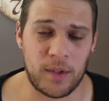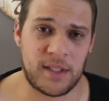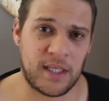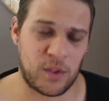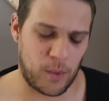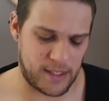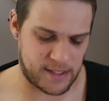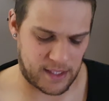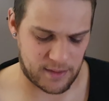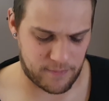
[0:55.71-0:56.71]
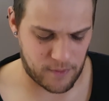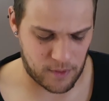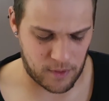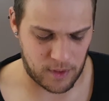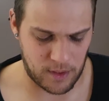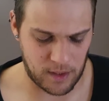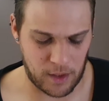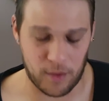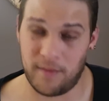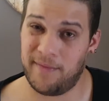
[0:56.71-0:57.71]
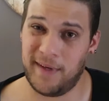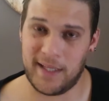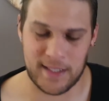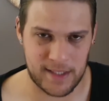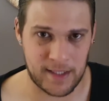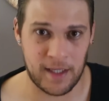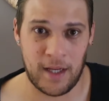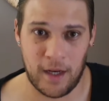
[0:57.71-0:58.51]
6 wins thus far, no defeats,